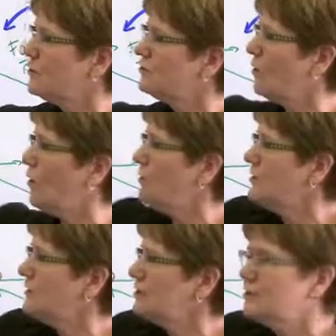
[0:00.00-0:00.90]
So all
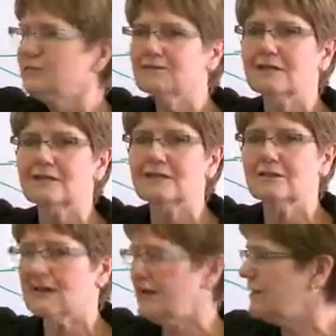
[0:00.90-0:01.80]
this sugar that
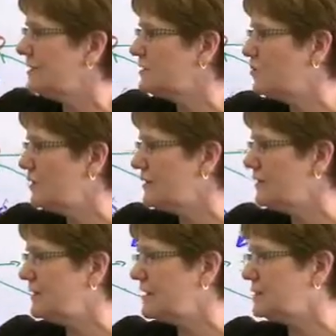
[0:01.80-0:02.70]
you'd add is
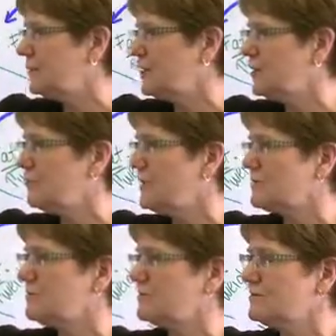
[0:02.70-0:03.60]
going this way to your
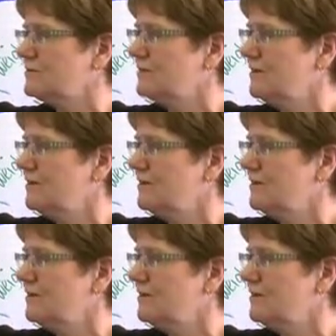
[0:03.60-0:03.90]
muscles.